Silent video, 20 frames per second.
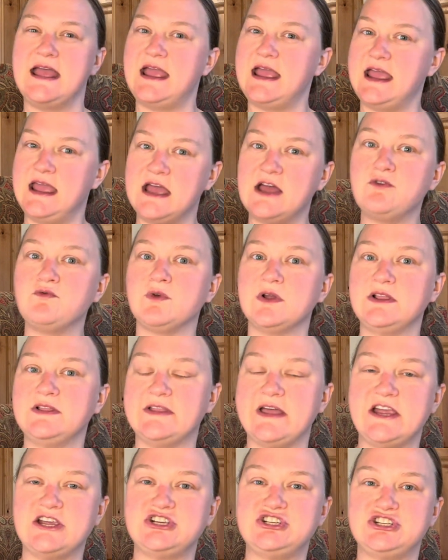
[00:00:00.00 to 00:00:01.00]
and
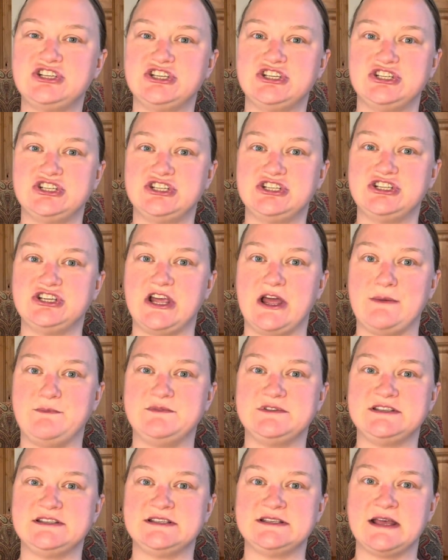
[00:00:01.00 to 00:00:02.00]

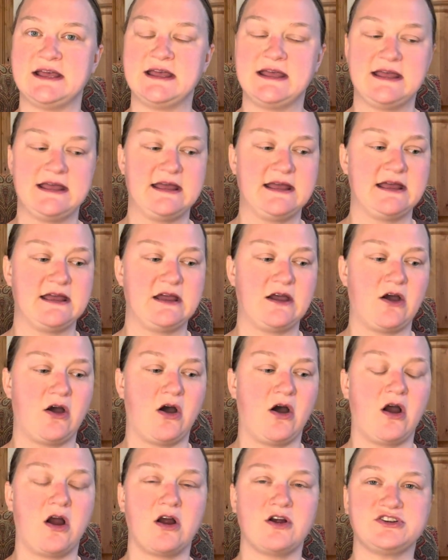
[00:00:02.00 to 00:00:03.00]
relationships
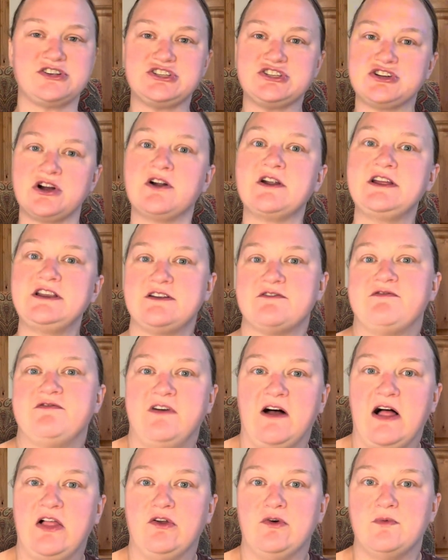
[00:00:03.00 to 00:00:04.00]
are starting to
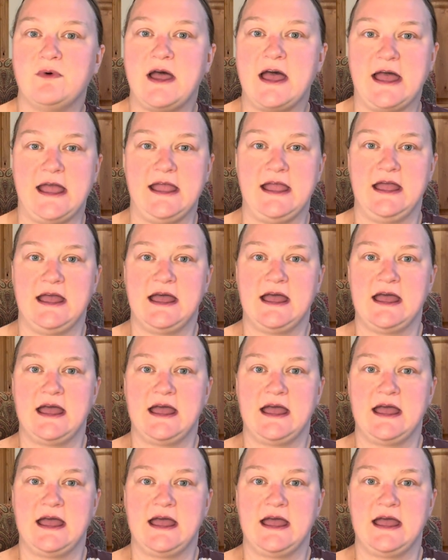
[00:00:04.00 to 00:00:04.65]
fall away.